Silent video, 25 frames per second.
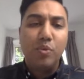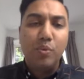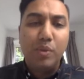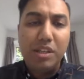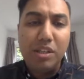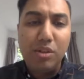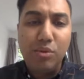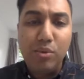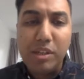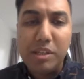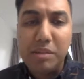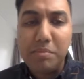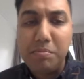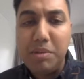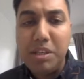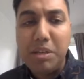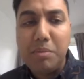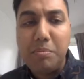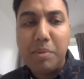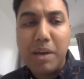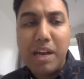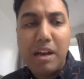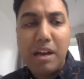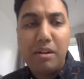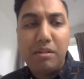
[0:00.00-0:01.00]
a USB
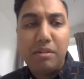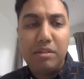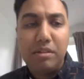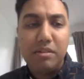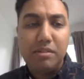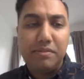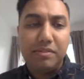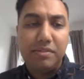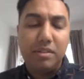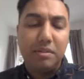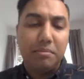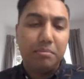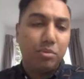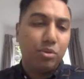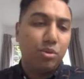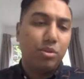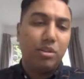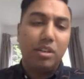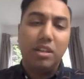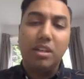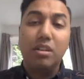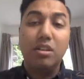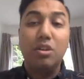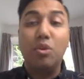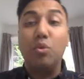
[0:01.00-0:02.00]
power of some sort. I
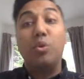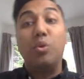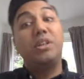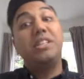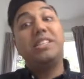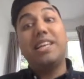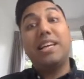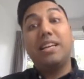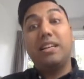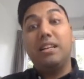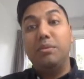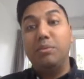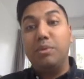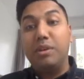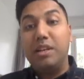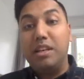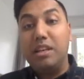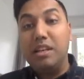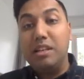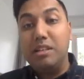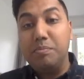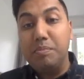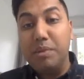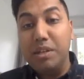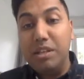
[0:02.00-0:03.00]
don't know exactly what it is,
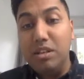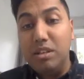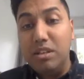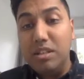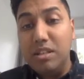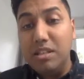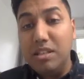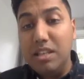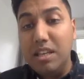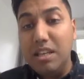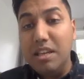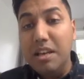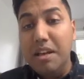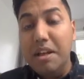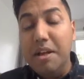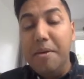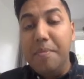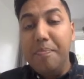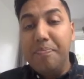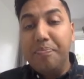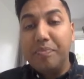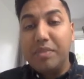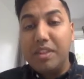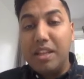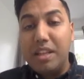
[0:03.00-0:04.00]
but you can see
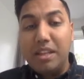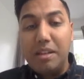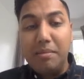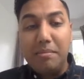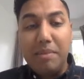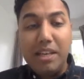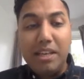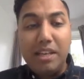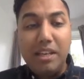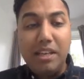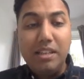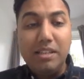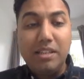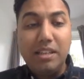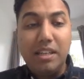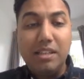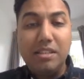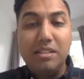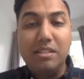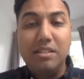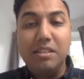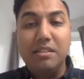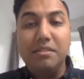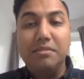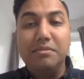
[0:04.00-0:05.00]
that they're making tons
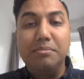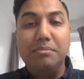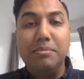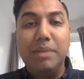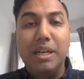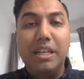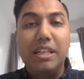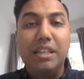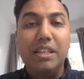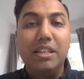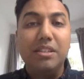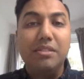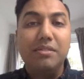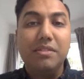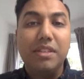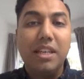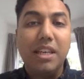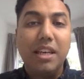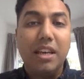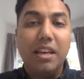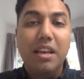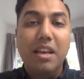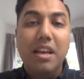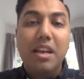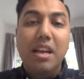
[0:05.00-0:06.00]
of money over
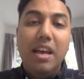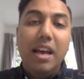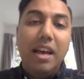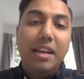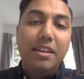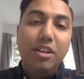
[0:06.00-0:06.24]
here. And you